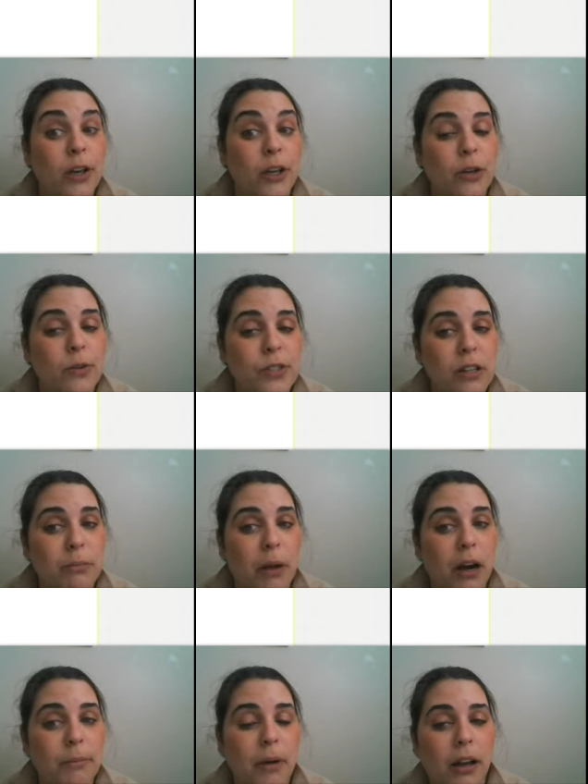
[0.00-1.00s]
Use the
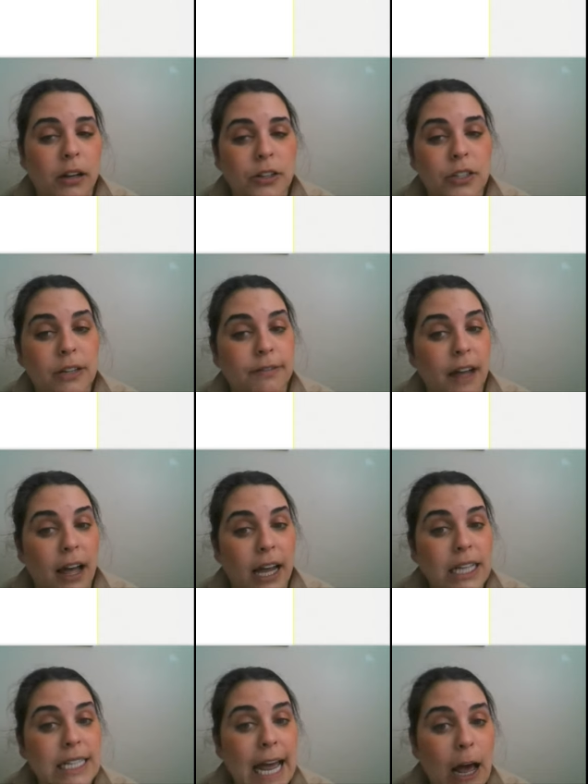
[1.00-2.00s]
bar model to
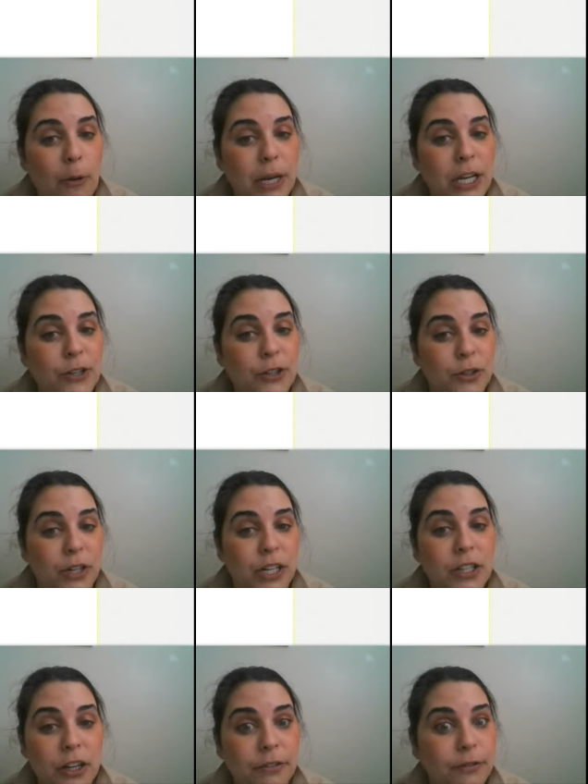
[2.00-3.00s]
find how many
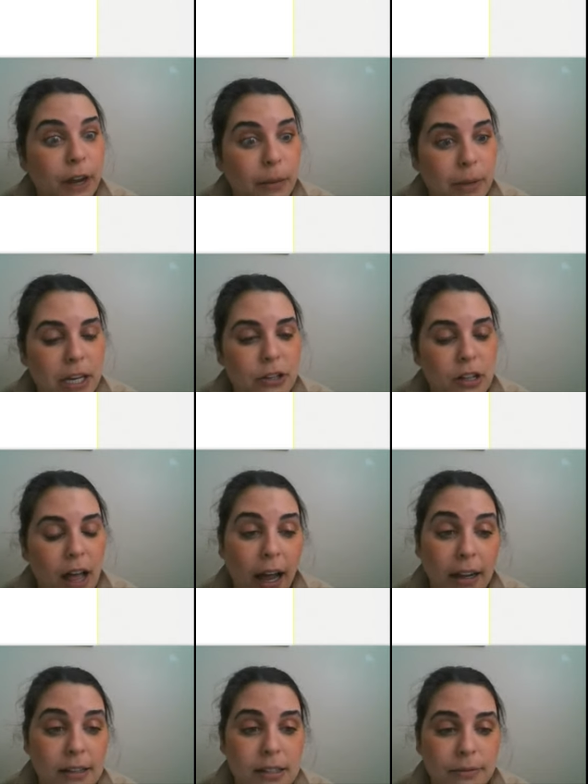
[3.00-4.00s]
students are from each
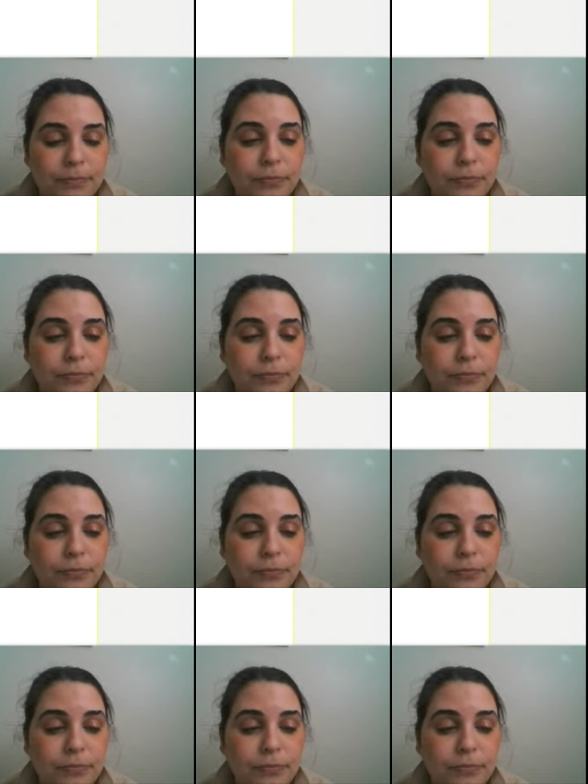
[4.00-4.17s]
class.